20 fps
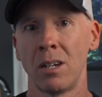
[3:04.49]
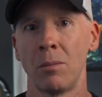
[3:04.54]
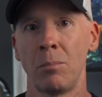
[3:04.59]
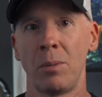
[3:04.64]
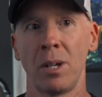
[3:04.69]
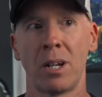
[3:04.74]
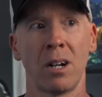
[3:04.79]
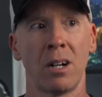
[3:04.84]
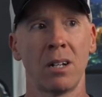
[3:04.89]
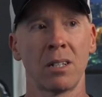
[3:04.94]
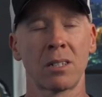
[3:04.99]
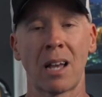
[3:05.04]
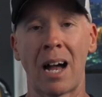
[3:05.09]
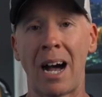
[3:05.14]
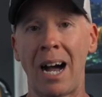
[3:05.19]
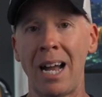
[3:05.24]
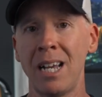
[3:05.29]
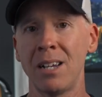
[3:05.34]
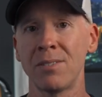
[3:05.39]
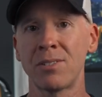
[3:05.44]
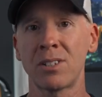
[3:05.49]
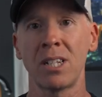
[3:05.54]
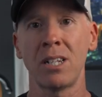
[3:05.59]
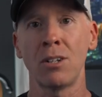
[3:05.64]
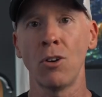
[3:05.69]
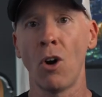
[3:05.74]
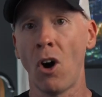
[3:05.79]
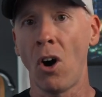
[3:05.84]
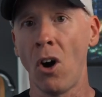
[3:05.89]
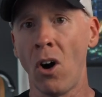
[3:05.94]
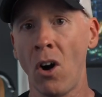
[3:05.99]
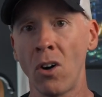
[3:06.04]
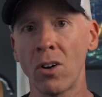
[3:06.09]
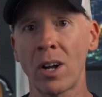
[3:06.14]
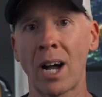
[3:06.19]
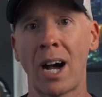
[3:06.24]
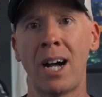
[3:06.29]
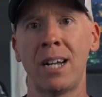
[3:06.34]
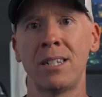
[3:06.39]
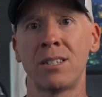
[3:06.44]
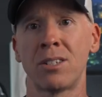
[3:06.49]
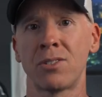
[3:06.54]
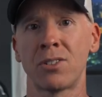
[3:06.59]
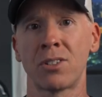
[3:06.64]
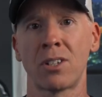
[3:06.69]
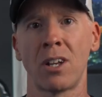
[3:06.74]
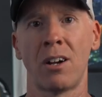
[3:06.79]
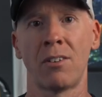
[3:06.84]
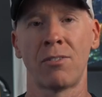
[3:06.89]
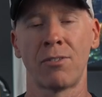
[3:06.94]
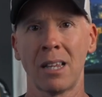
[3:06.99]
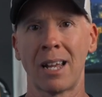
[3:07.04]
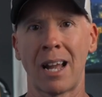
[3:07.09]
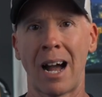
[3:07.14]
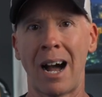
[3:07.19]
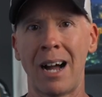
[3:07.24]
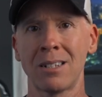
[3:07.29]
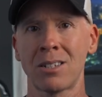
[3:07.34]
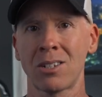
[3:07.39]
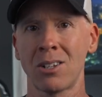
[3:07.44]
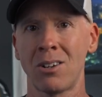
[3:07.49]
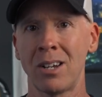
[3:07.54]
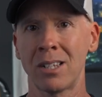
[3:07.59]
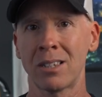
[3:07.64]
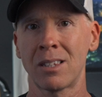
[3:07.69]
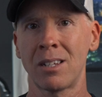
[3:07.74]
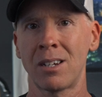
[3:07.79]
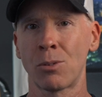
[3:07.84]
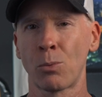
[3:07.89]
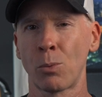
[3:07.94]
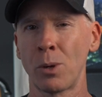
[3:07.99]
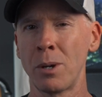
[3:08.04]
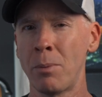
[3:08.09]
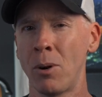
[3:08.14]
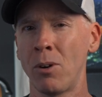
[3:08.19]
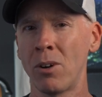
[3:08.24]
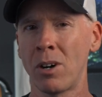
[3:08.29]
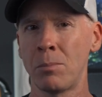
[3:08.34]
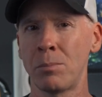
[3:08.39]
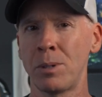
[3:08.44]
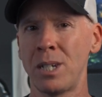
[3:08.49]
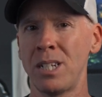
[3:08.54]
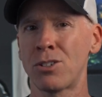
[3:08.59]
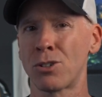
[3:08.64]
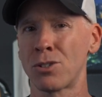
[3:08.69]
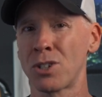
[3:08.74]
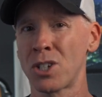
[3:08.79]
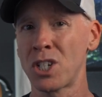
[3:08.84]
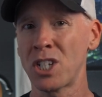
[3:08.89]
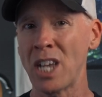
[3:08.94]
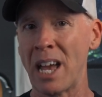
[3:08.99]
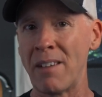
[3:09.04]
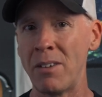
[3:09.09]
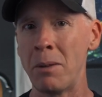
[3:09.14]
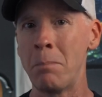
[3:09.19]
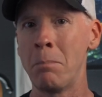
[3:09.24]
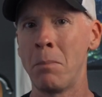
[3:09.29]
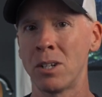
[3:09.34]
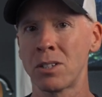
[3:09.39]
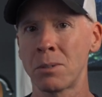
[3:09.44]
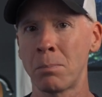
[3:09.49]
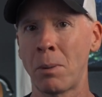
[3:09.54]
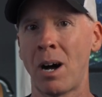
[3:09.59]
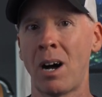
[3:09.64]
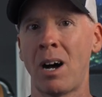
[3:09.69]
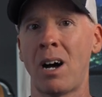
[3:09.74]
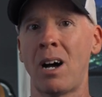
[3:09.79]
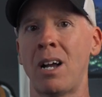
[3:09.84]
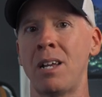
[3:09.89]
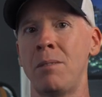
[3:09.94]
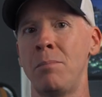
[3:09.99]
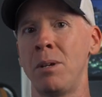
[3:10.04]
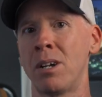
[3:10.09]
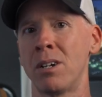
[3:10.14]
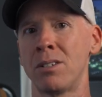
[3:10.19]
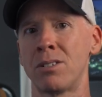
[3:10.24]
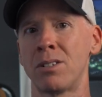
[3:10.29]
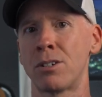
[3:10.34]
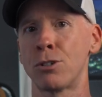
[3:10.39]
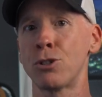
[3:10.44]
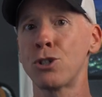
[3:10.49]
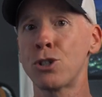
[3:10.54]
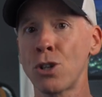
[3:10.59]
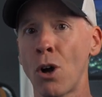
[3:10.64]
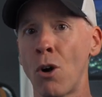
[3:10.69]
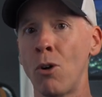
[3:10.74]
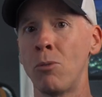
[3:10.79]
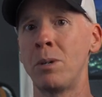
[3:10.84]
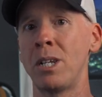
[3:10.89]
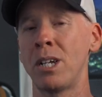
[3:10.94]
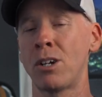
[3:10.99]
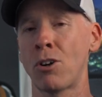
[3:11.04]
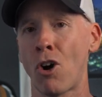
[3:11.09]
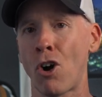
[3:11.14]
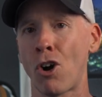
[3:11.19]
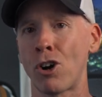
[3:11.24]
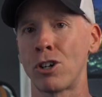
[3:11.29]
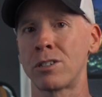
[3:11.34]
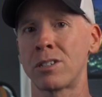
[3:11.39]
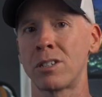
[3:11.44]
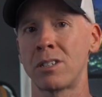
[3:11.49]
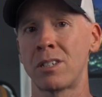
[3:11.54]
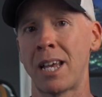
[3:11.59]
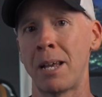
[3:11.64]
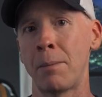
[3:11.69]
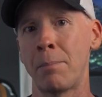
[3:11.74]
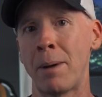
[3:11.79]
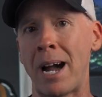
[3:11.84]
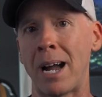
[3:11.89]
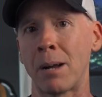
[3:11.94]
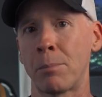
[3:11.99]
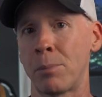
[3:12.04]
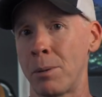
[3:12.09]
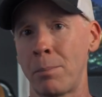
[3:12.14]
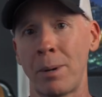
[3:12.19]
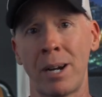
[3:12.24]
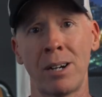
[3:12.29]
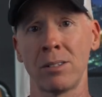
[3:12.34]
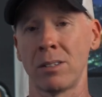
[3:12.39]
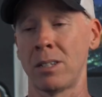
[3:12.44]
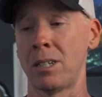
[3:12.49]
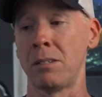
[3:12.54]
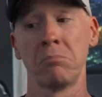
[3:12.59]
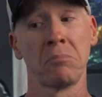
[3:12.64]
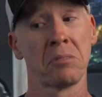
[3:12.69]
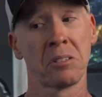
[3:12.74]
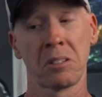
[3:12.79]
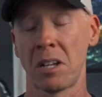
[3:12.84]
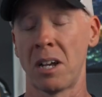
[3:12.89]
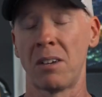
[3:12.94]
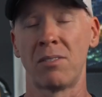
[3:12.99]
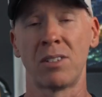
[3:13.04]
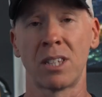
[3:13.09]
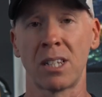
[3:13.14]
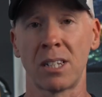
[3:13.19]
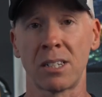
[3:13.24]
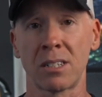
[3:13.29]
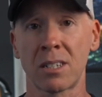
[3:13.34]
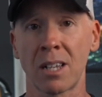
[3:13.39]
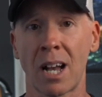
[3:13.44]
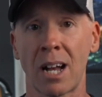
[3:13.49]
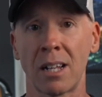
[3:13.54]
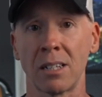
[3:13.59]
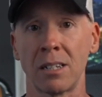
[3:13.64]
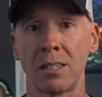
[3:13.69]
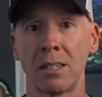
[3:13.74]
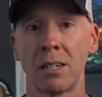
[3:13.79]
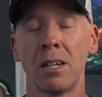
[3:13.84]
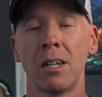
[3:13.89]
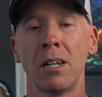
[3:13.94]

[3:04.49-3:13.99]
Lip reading: Because I have seen all kinds of stuff. Like I saw out there, repo companies are 7 months behind because there are so many cars to take back, but apparently everything is solid.